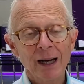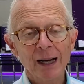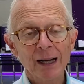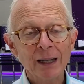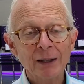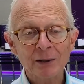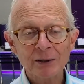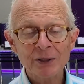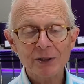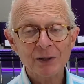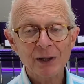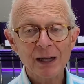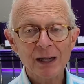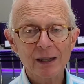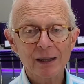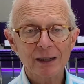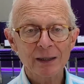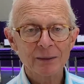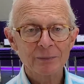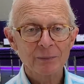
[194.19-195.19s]
in
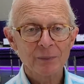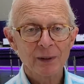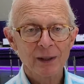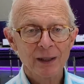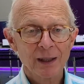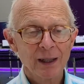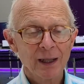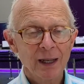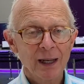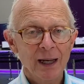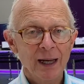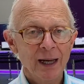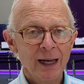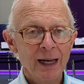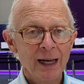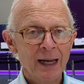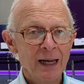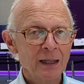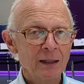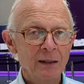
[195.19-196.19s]
Australia,
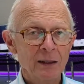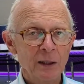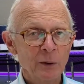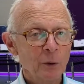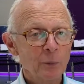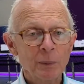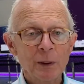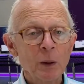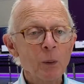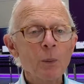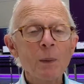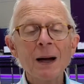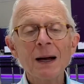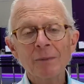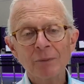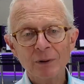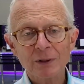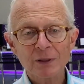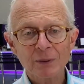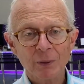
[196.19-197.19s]
and it would be a
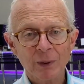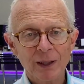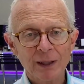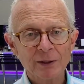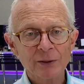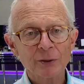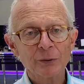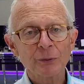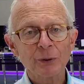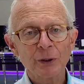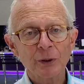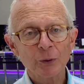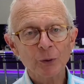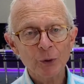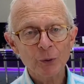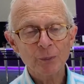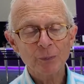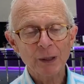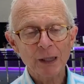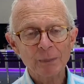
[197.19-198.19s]
marvellous way to
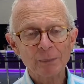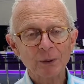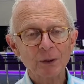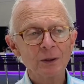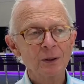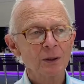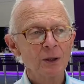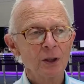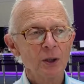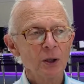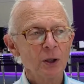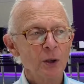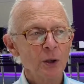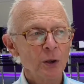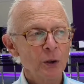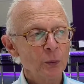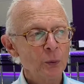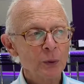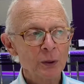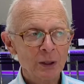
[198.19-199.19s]
recruit people
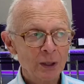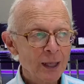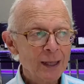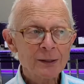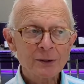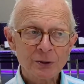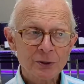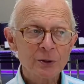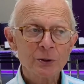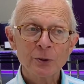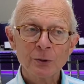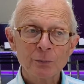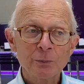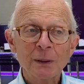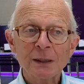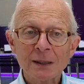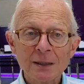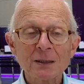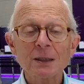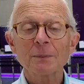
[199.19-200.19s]
who would like to
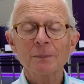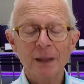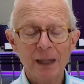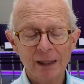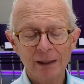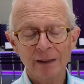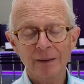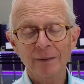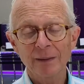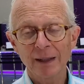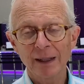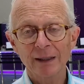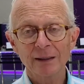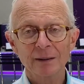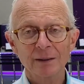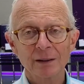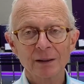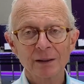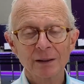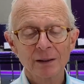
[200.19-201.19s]
participate in
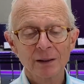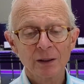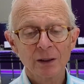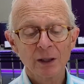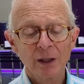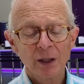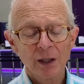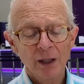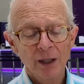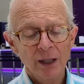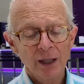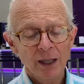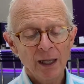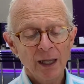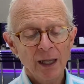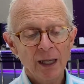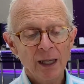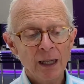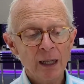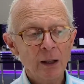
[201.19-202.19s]

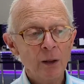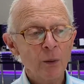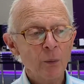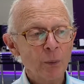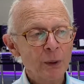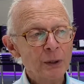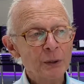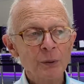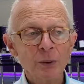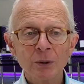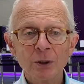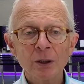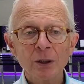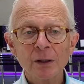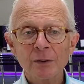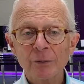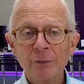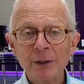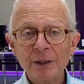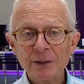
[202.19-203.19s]
that. We do a lot
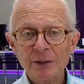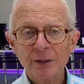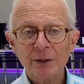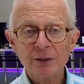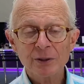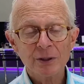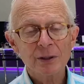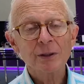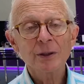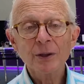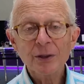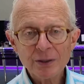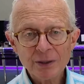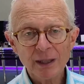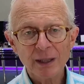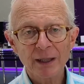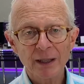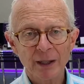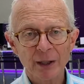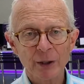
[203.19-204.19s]
of research in
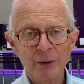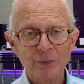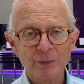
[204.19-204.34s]
nursing homes,